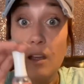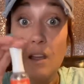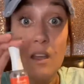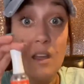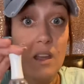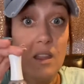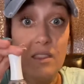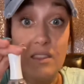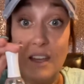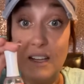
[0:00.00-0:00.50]

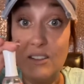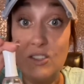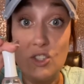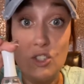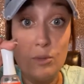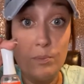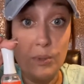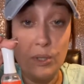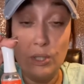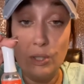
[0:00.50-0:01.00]
That's
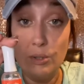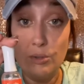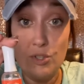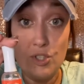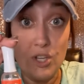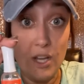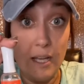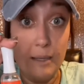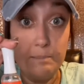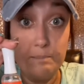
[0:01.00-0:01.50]
super glued
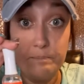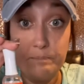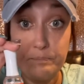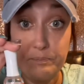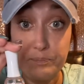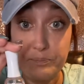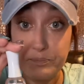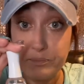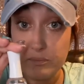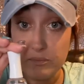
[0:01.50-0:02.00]
shut.
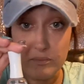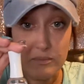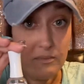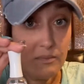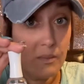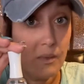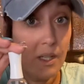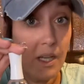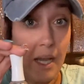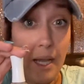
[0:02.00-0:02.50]

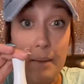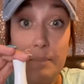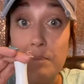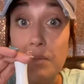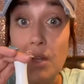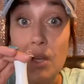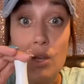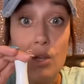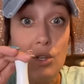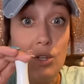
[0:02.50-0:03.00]
Okay.
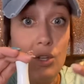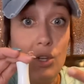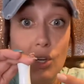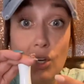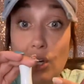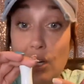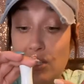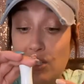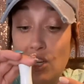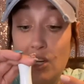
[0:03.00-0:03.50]

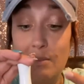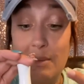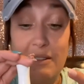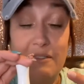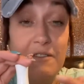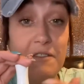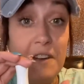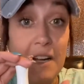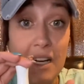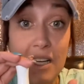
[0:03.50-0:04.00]
It's going to be
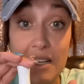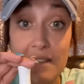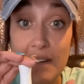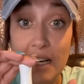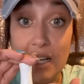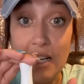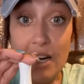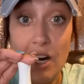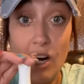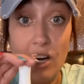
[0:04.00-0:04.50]
very,
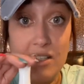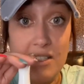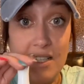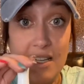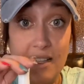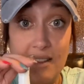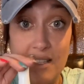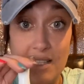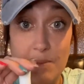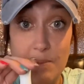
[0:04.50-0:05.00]
very hard to get
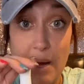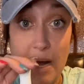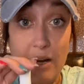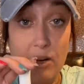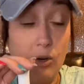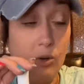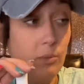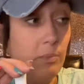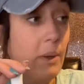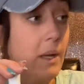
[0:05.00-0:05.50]
this back
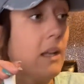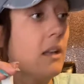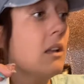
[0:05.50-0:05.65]
open.